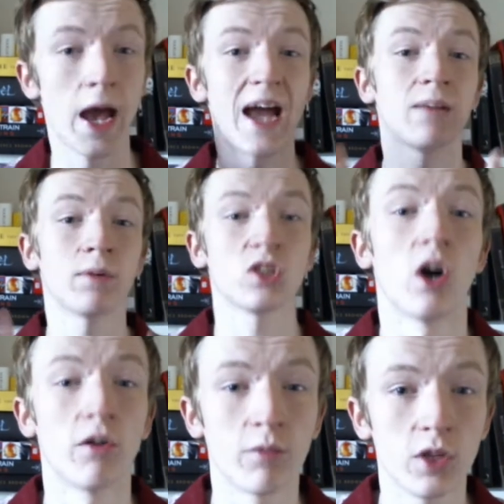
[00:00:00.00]
Anybody
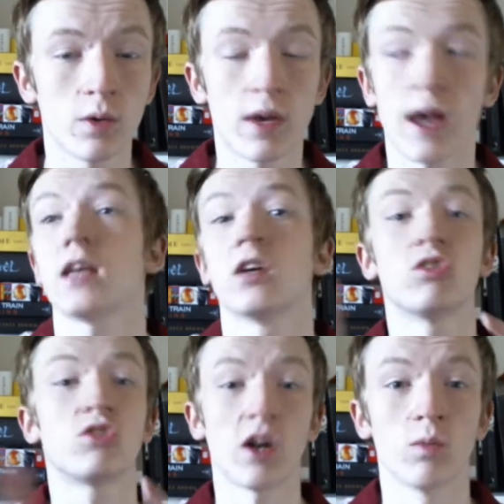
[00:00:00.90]
not from the UK,
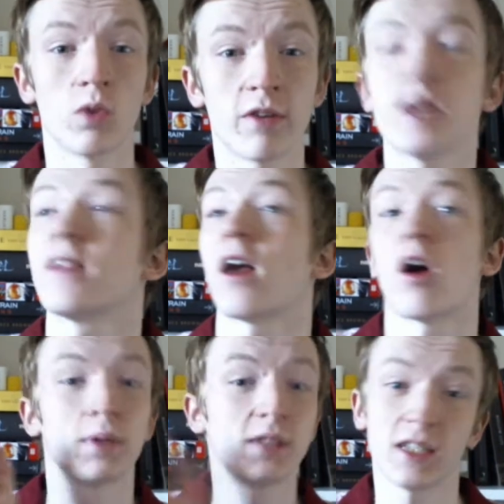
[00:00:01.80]
don't worry, they
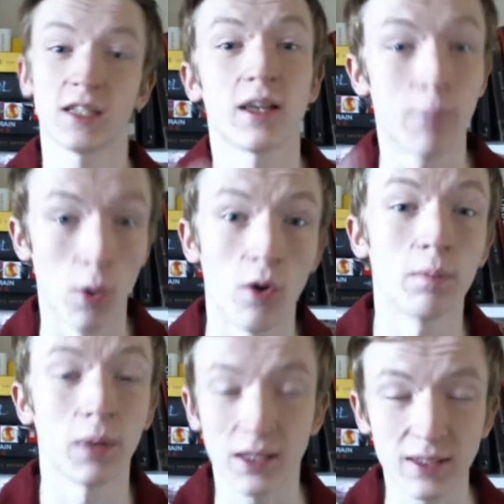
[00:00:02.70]
aren't particularly
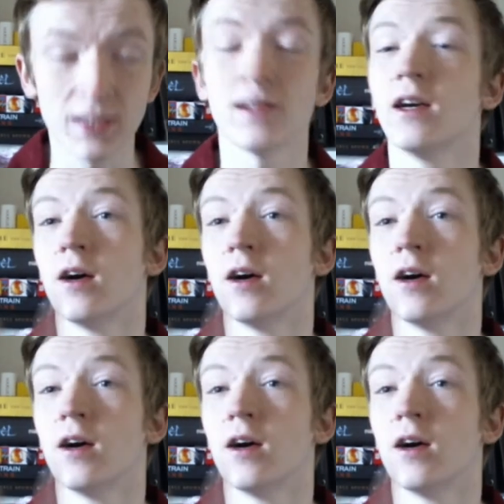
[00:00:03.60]
important places,